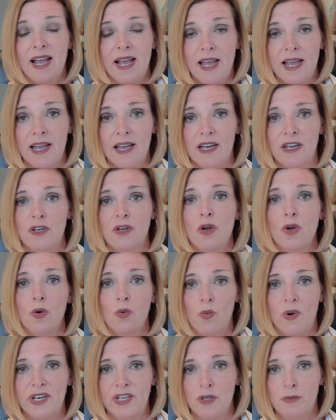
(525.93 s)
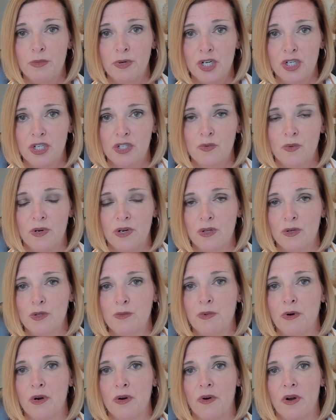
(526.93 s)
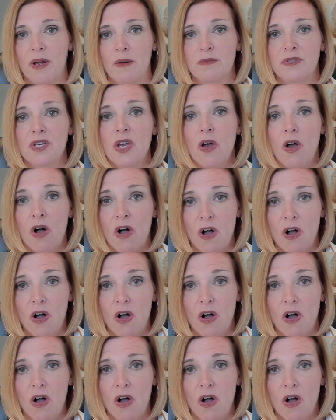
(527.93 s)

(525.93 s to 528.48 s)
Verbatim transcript: And when you purchase one of those programs,